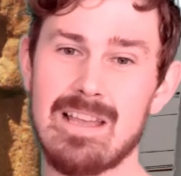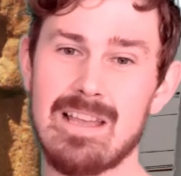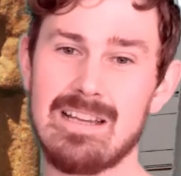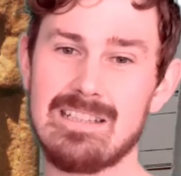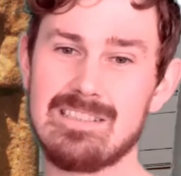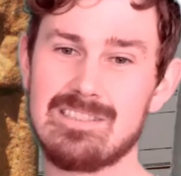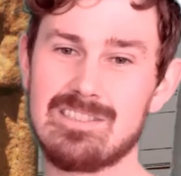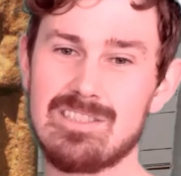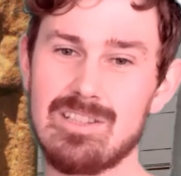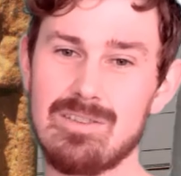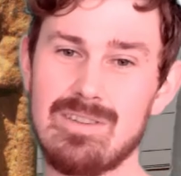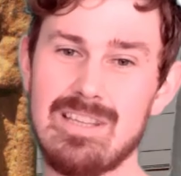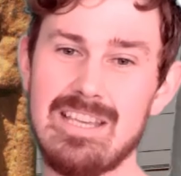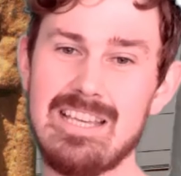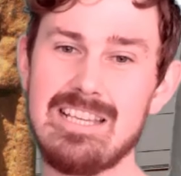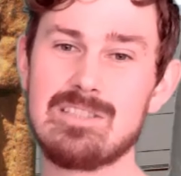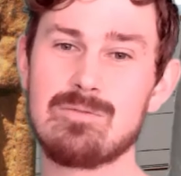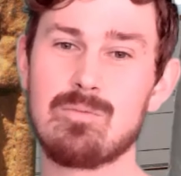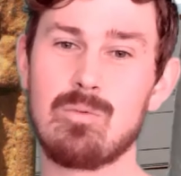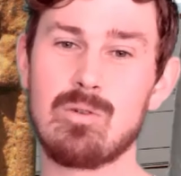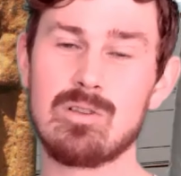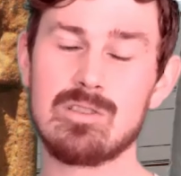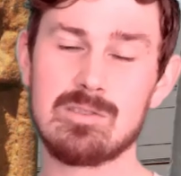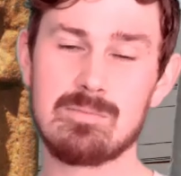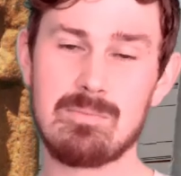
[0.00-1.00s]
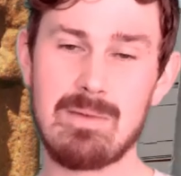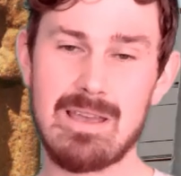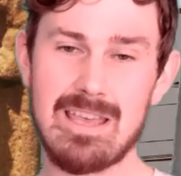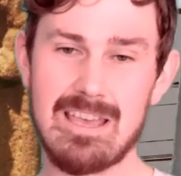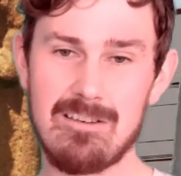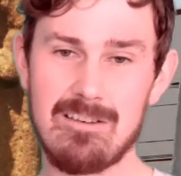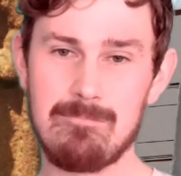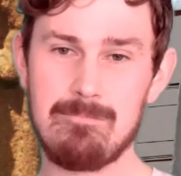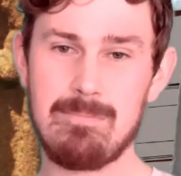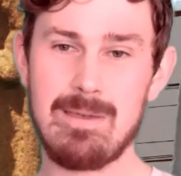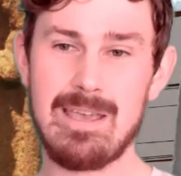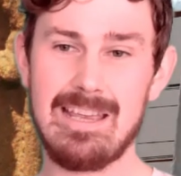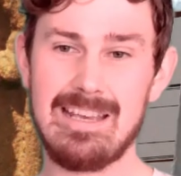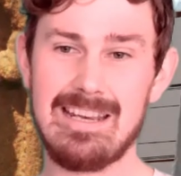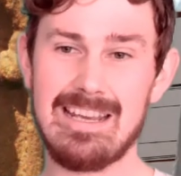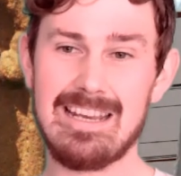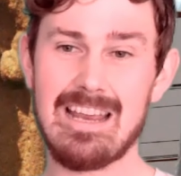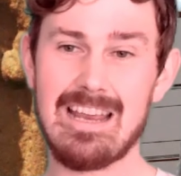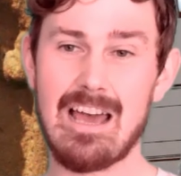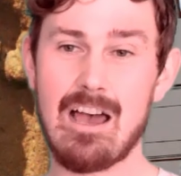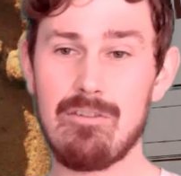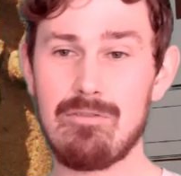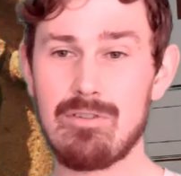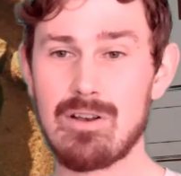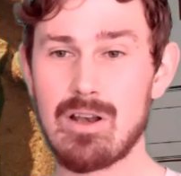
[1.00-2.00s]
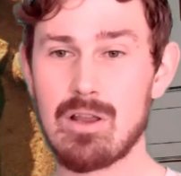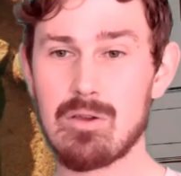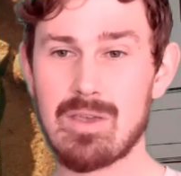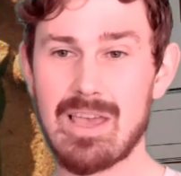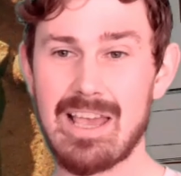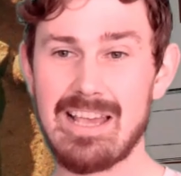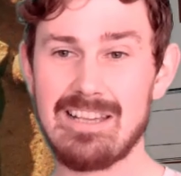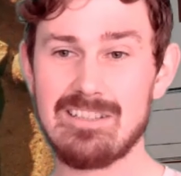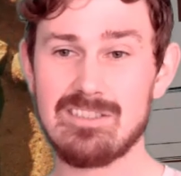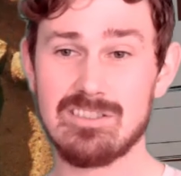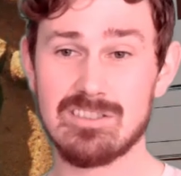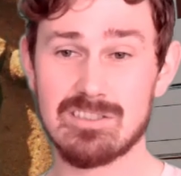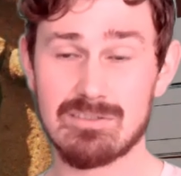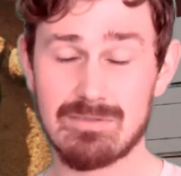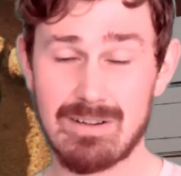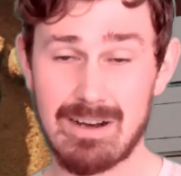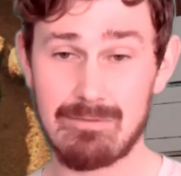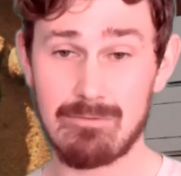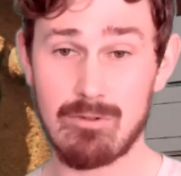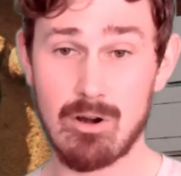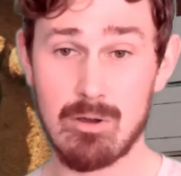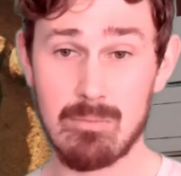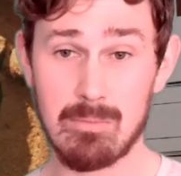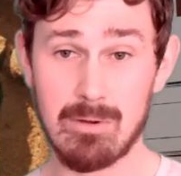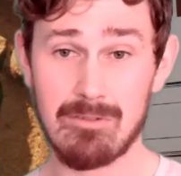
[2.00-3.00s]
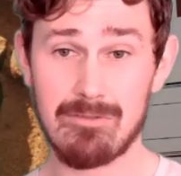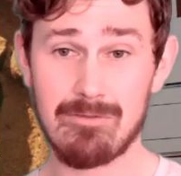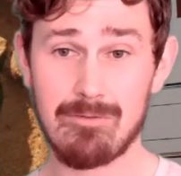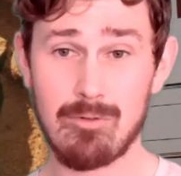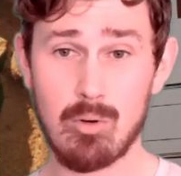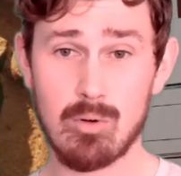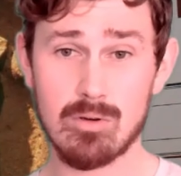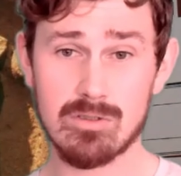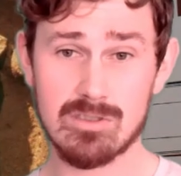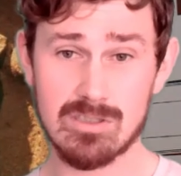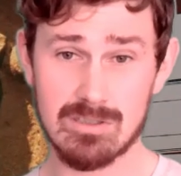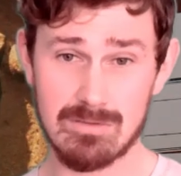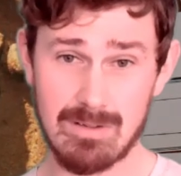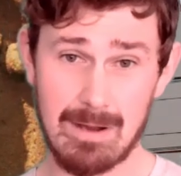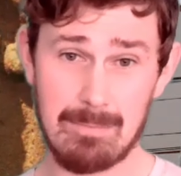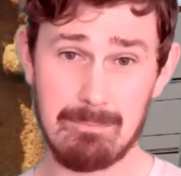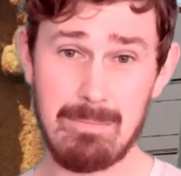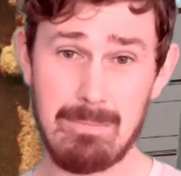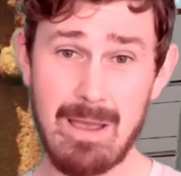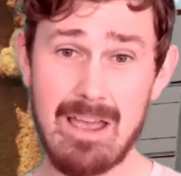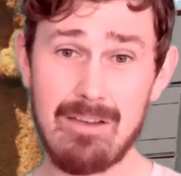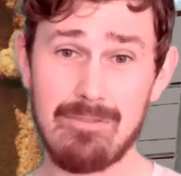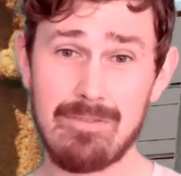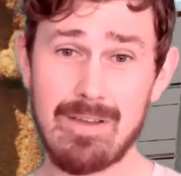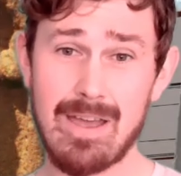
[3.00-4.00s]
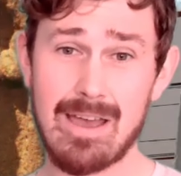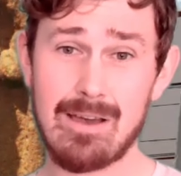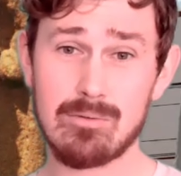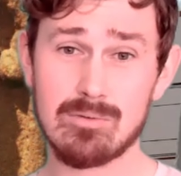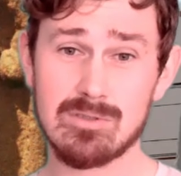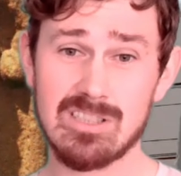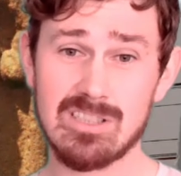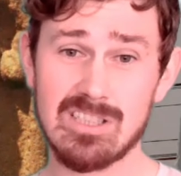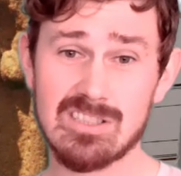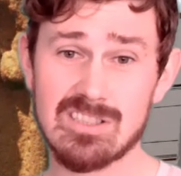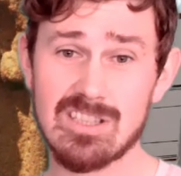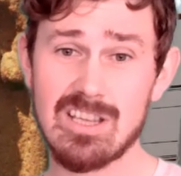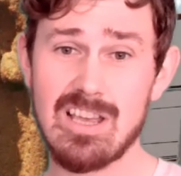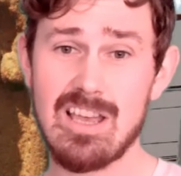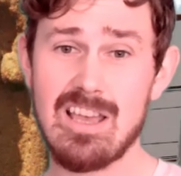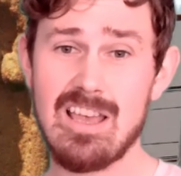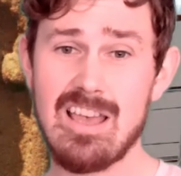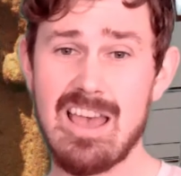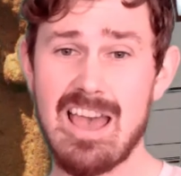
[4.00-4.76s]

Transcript: And so these ones may have been in other locations around Roman forts, around bathhouses,